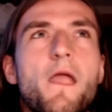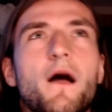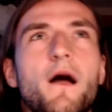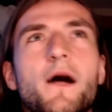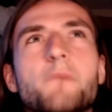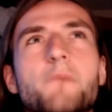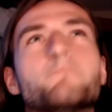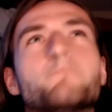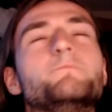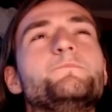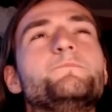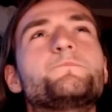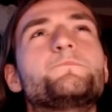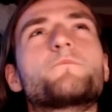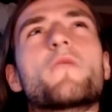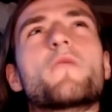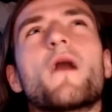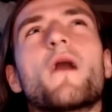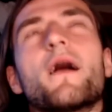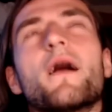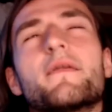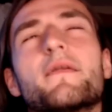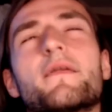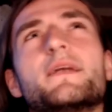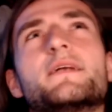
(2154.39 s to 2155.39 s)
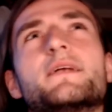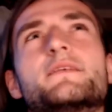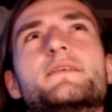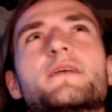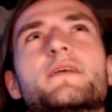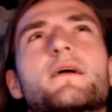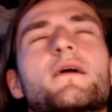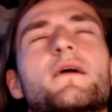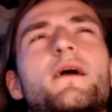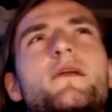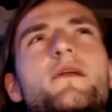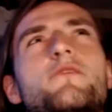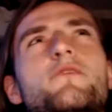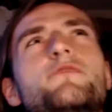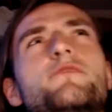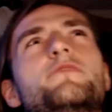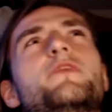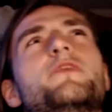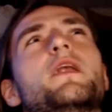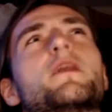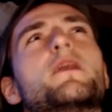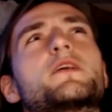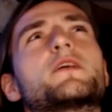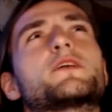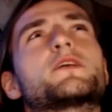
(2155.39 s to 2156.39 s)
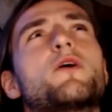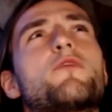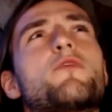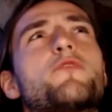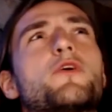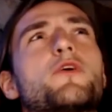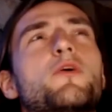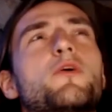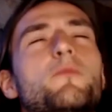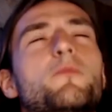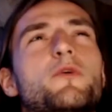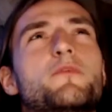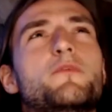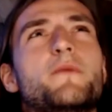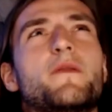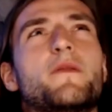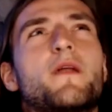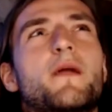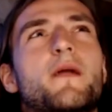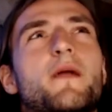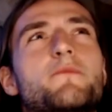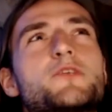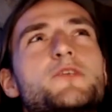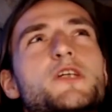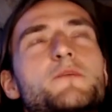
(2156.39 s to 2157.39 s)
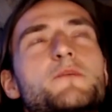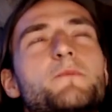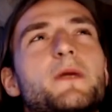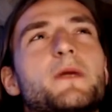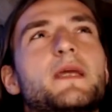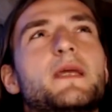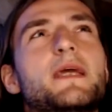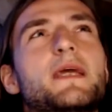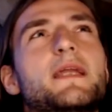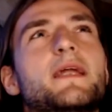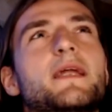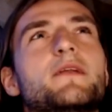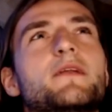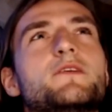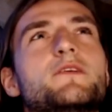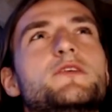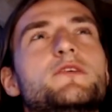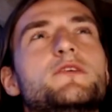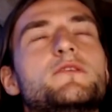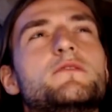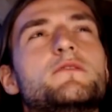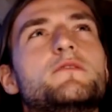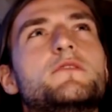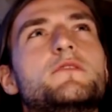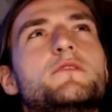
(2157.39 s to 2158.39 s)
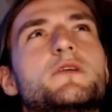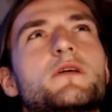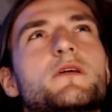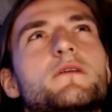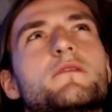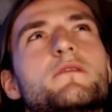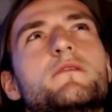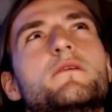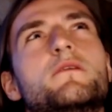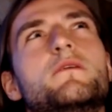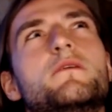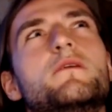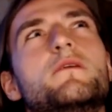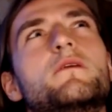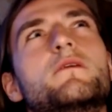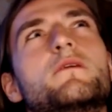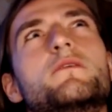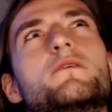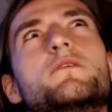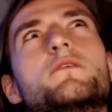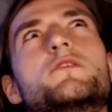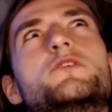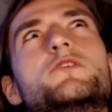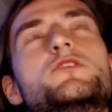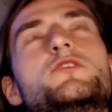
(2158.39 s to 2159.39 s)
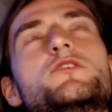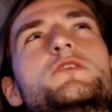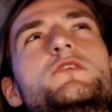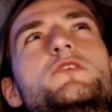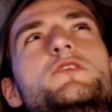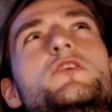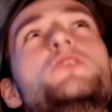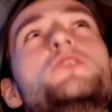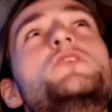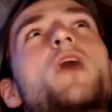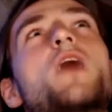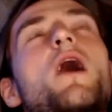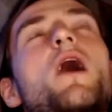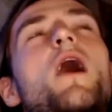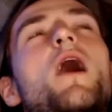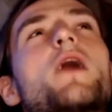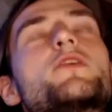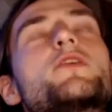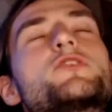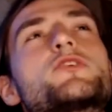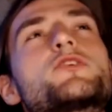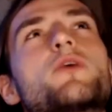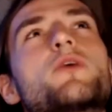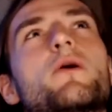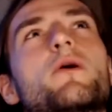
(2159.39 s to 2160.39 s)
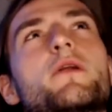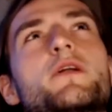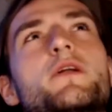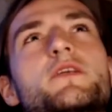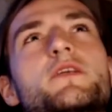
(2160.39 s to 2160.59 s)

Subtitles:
I think it's a kind of philosophical movement that I'm just beginning to touch on